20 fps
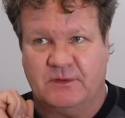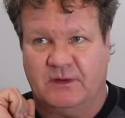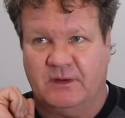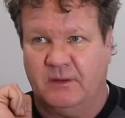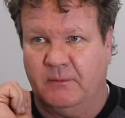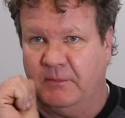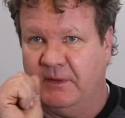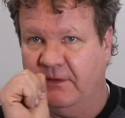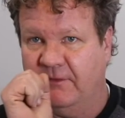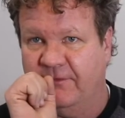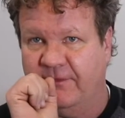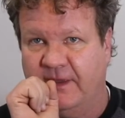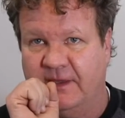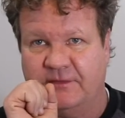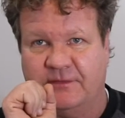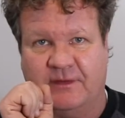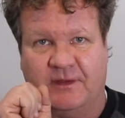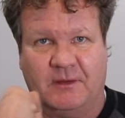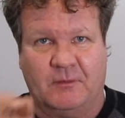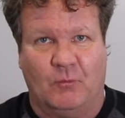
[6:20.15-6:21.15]
they're going to be
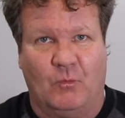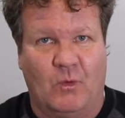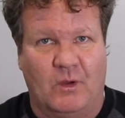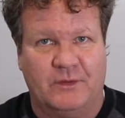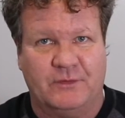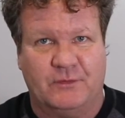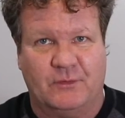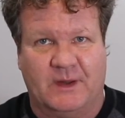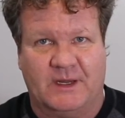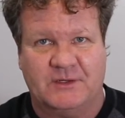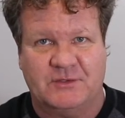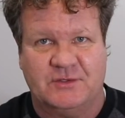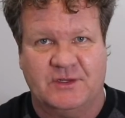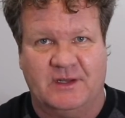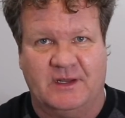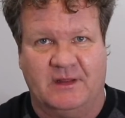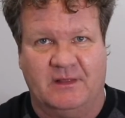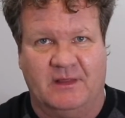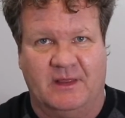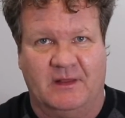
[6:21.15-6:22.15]
facing one direction
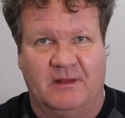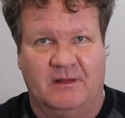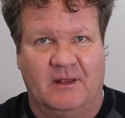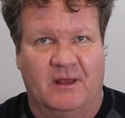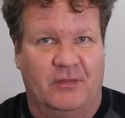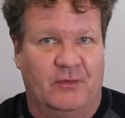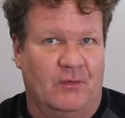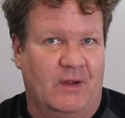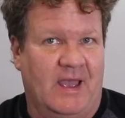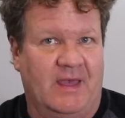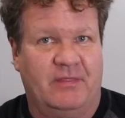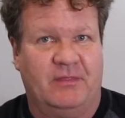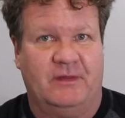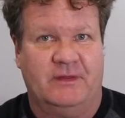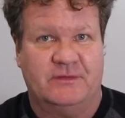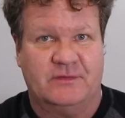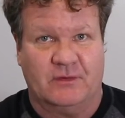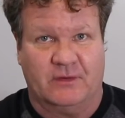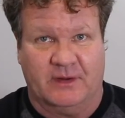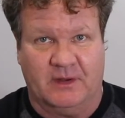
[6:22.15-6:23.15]
and then other
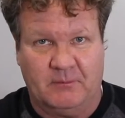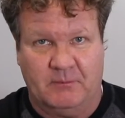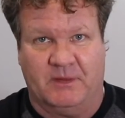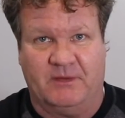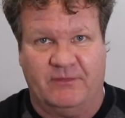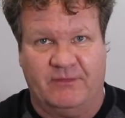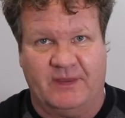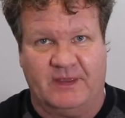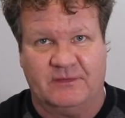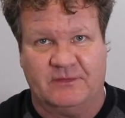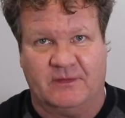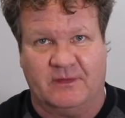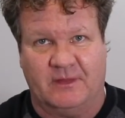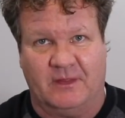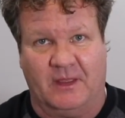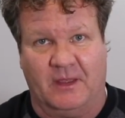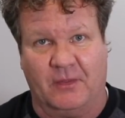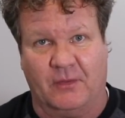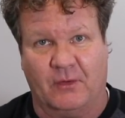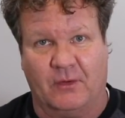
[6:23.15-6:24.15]
athletes are going to be facing
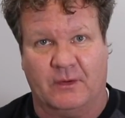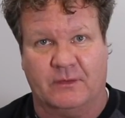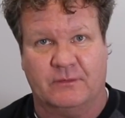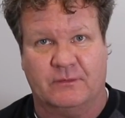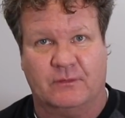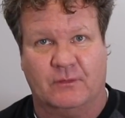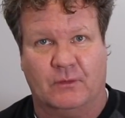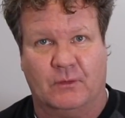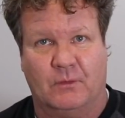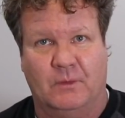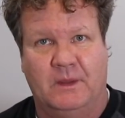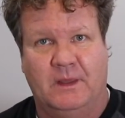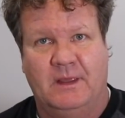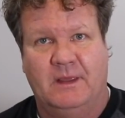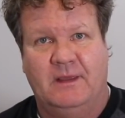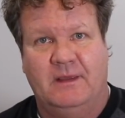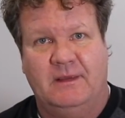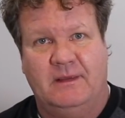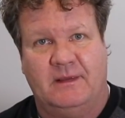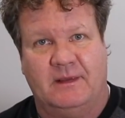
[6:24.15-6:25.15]
the other. And so
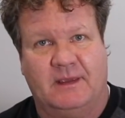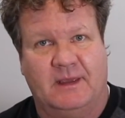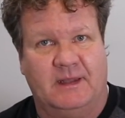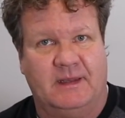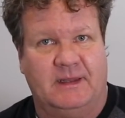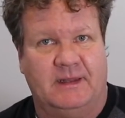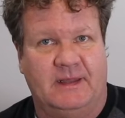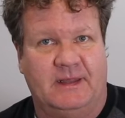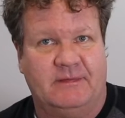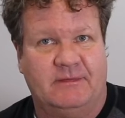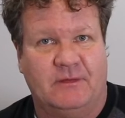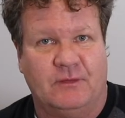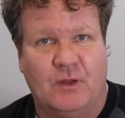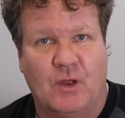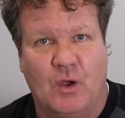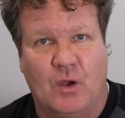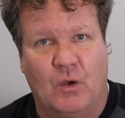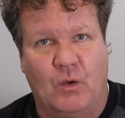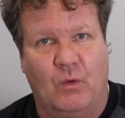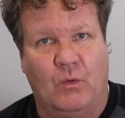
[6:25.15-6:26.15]
you kind of need to
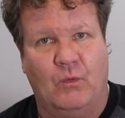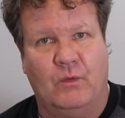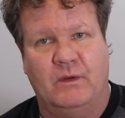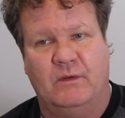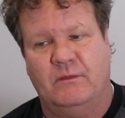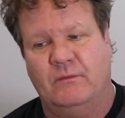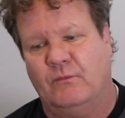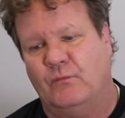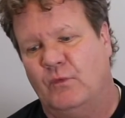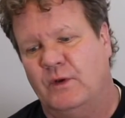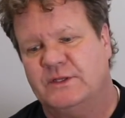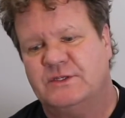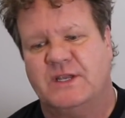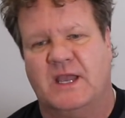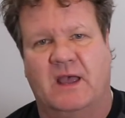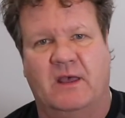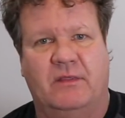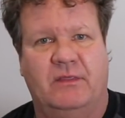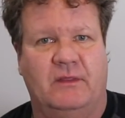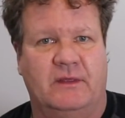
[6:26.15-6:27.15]
know which
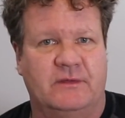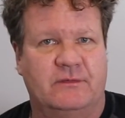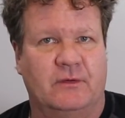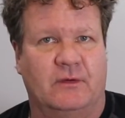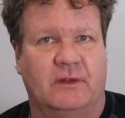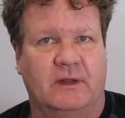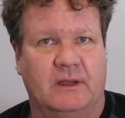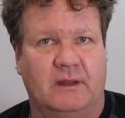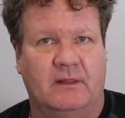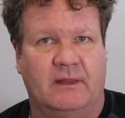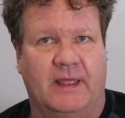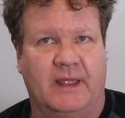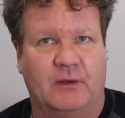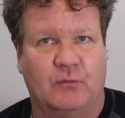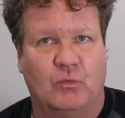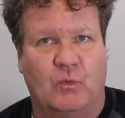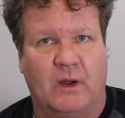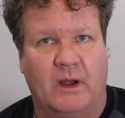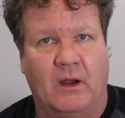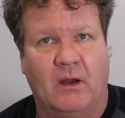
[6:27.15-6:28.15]
athletes are going to land
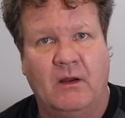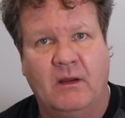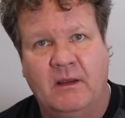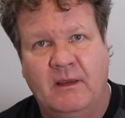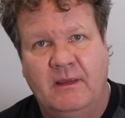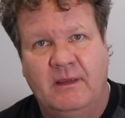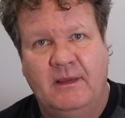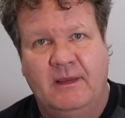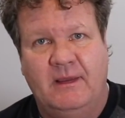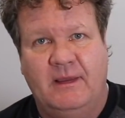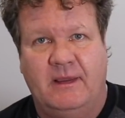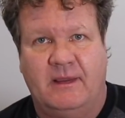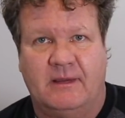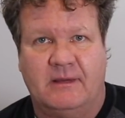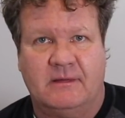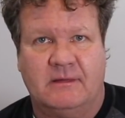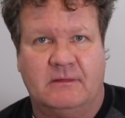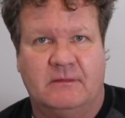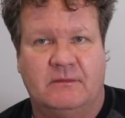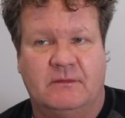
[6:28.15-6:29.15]
where,
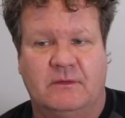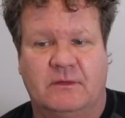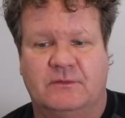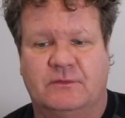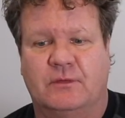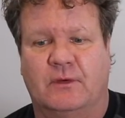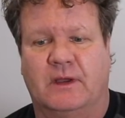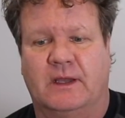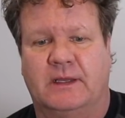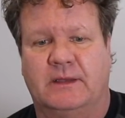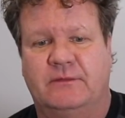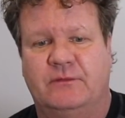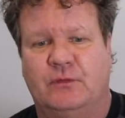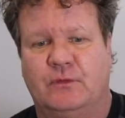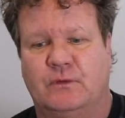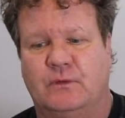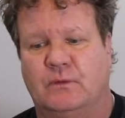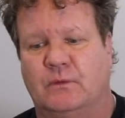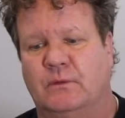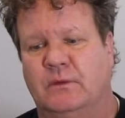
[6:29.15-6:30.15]
and you try
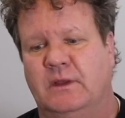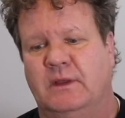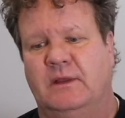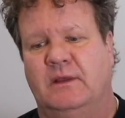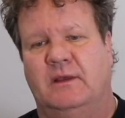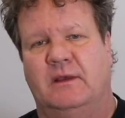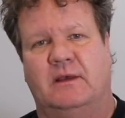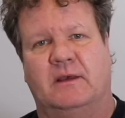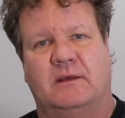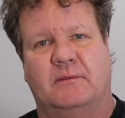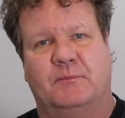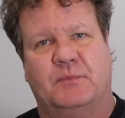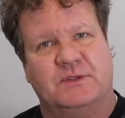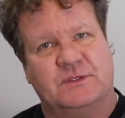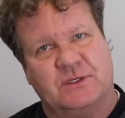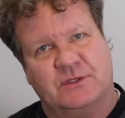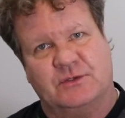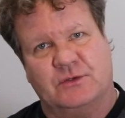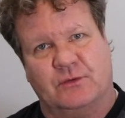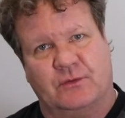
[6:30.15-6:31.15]
to
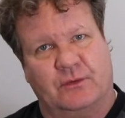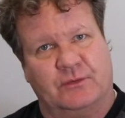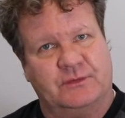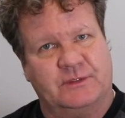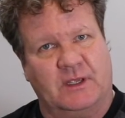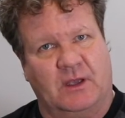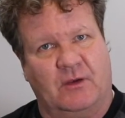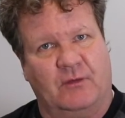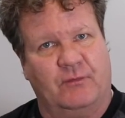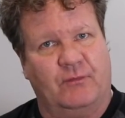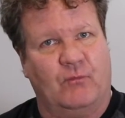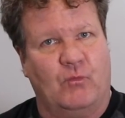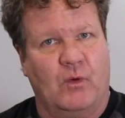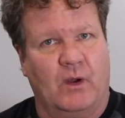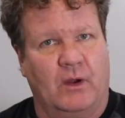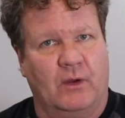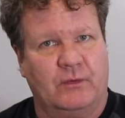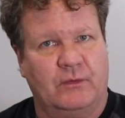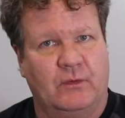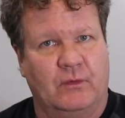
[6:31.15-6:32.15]
position yourself
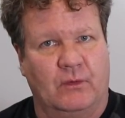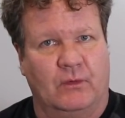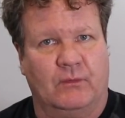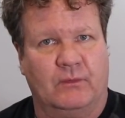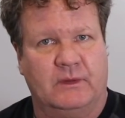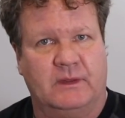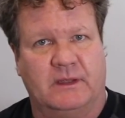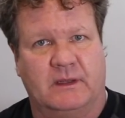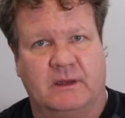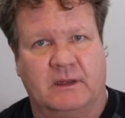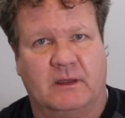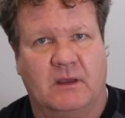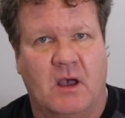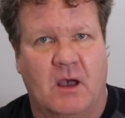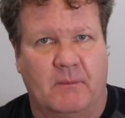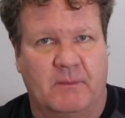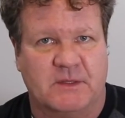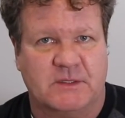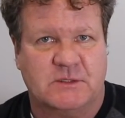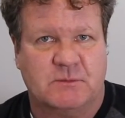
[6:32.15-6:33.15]
where you're in a common